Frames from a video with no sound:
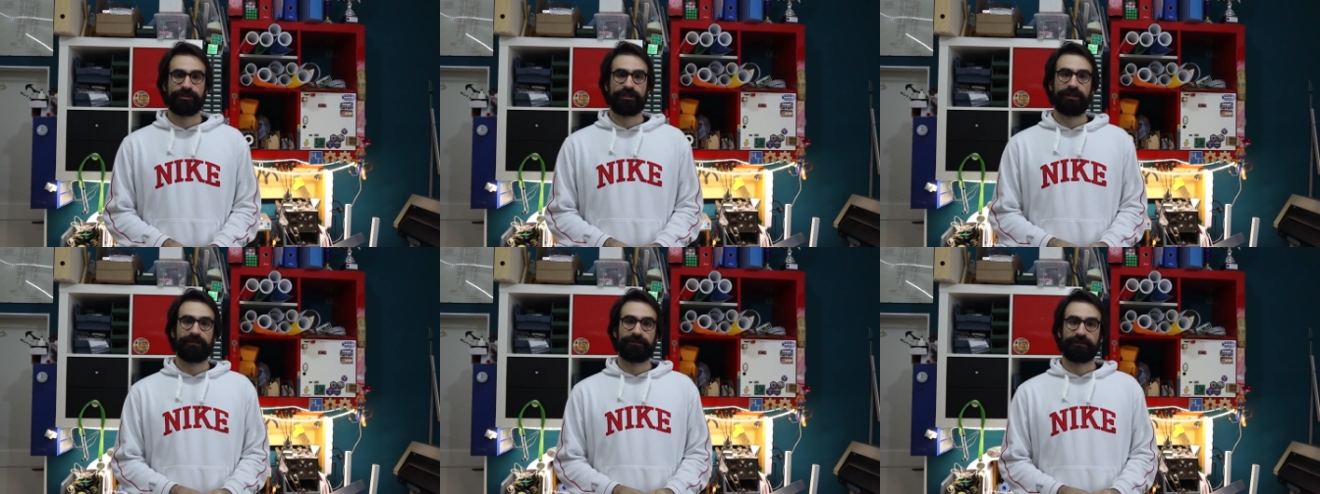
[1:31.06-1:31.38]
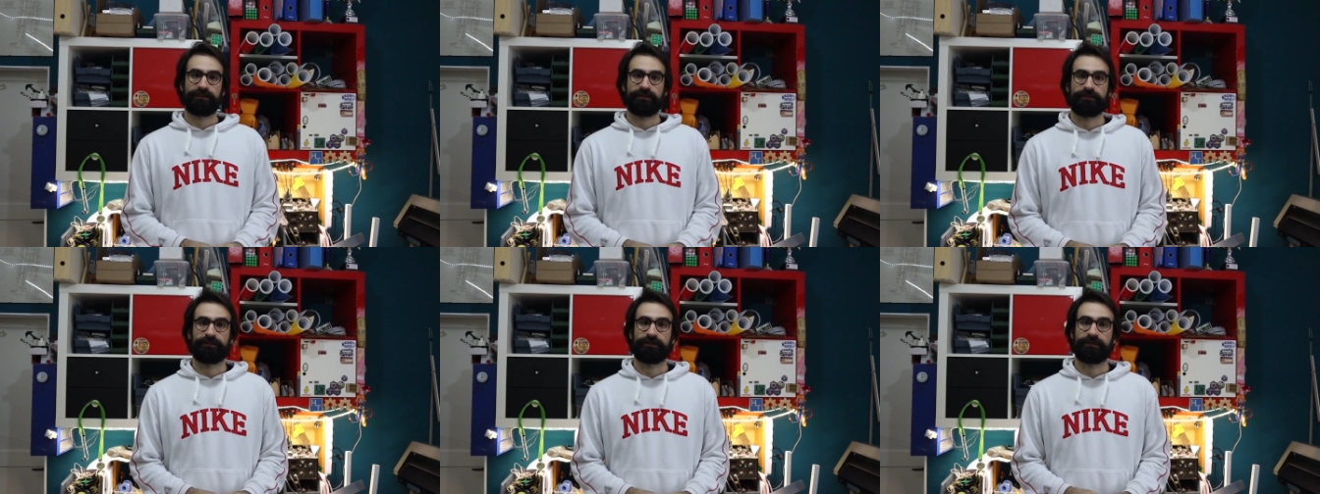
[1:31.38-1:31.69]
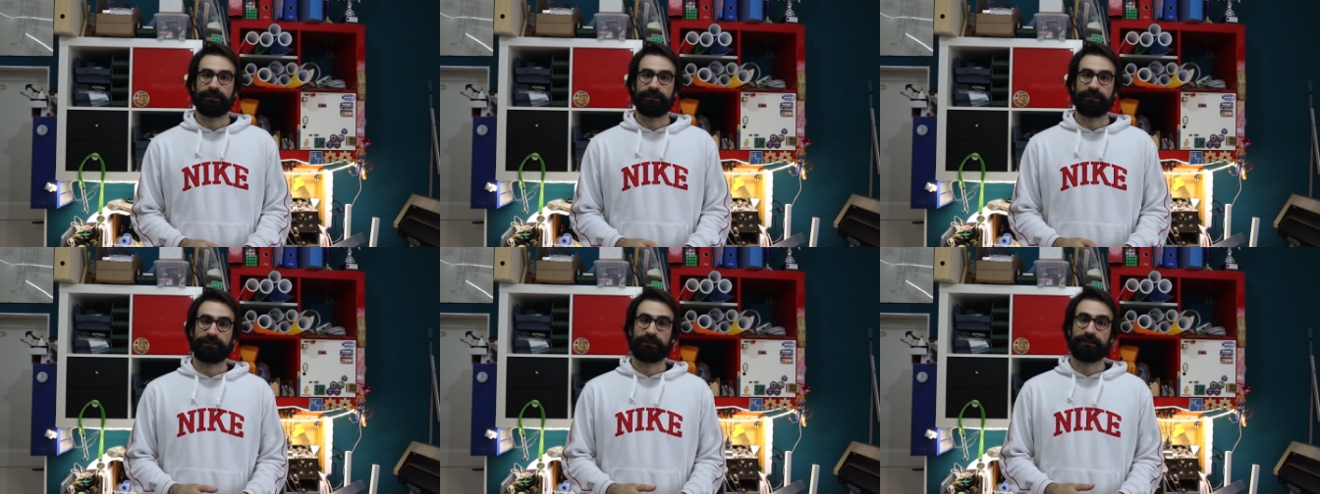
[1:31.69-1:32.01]
shaft of
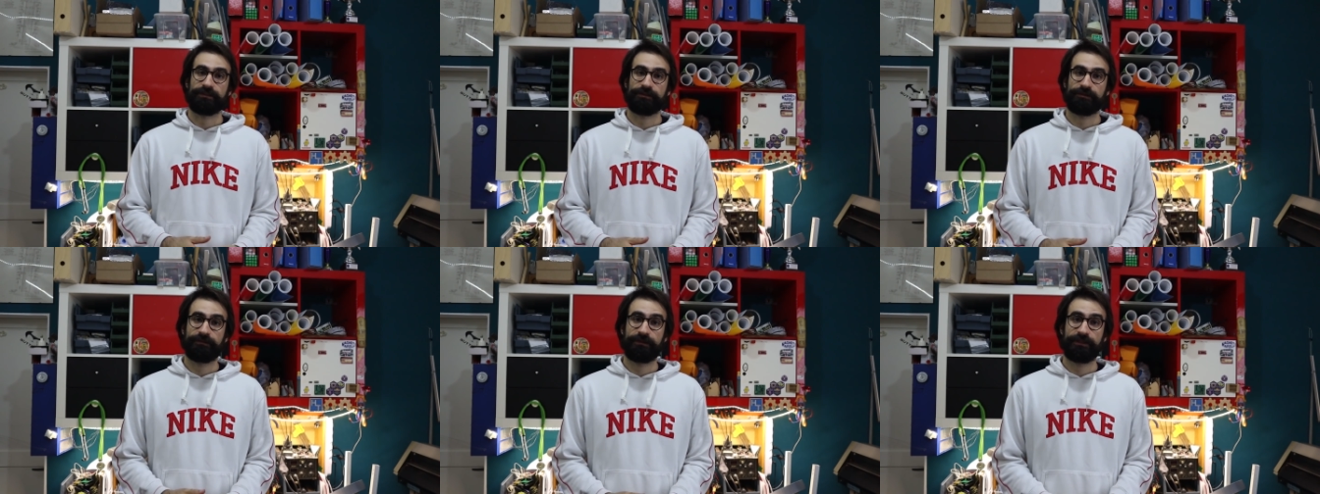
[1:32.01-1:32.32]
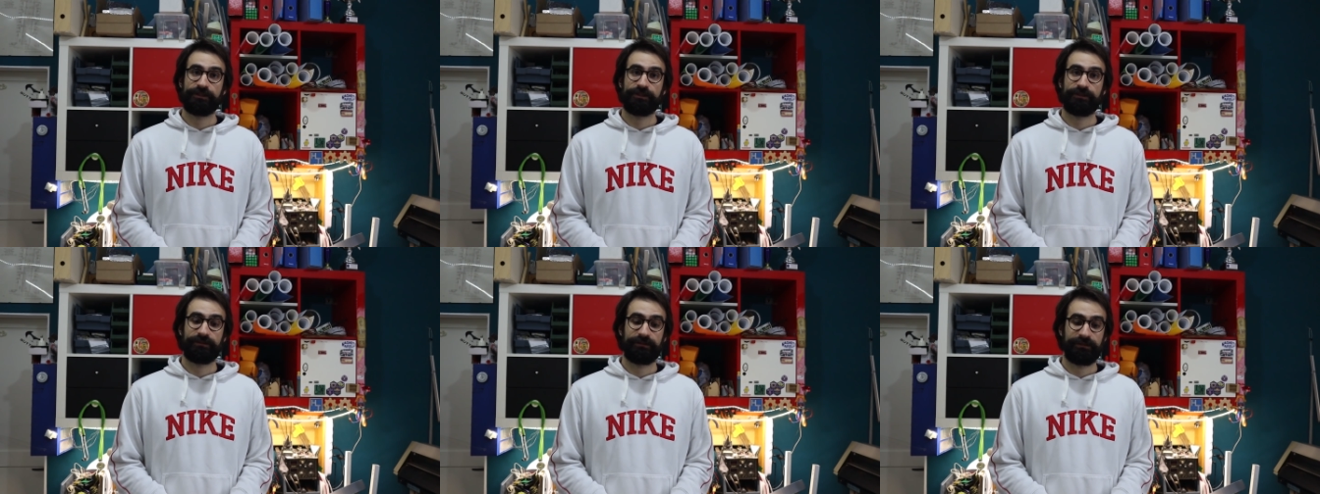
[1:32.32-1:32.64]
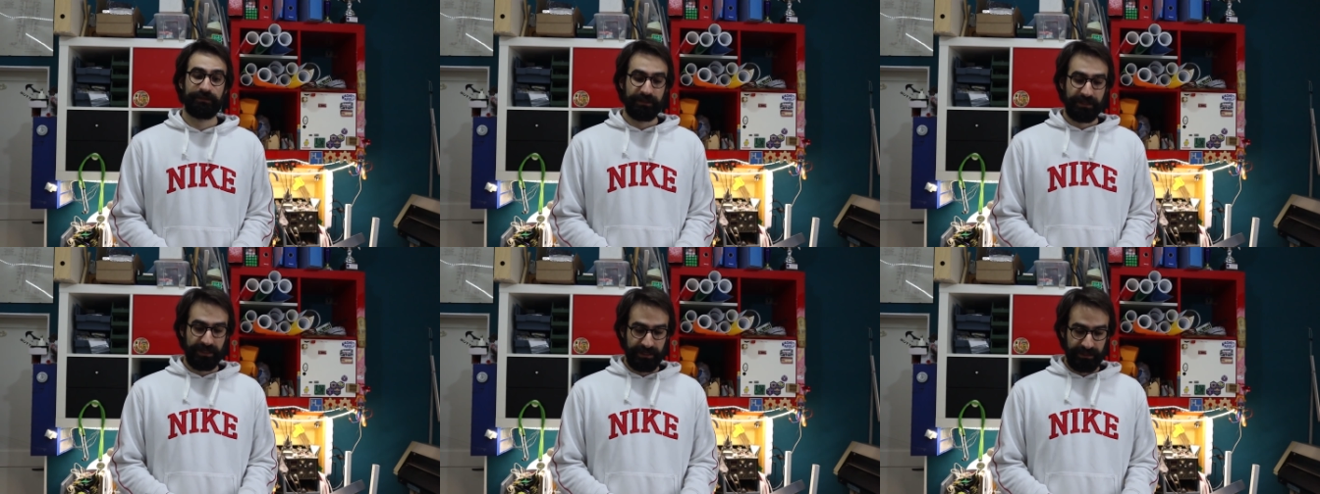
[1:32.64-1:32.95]
the
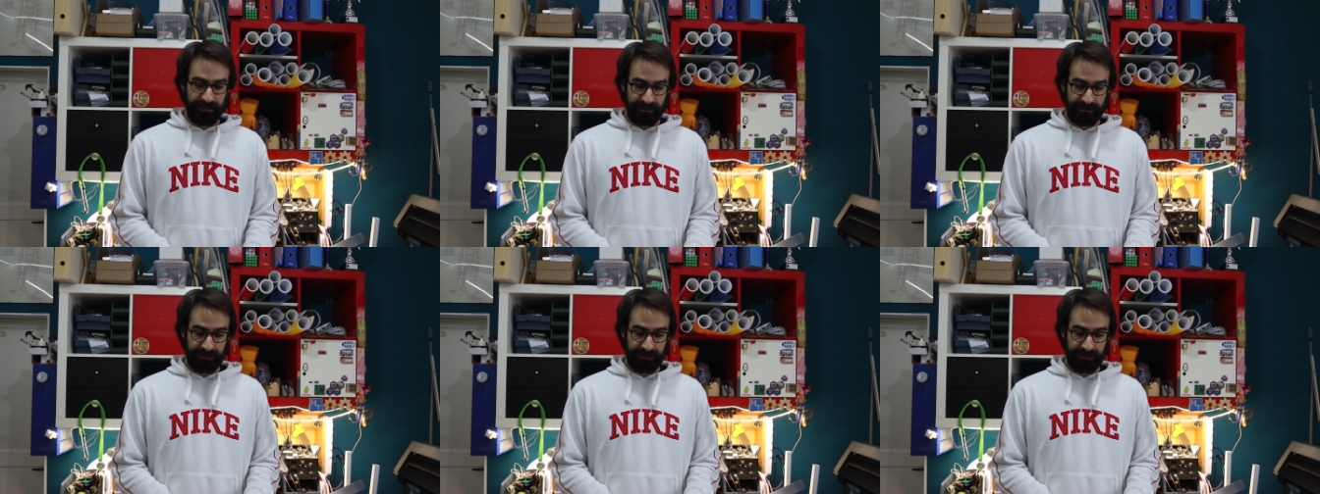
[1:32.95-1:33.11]
transmission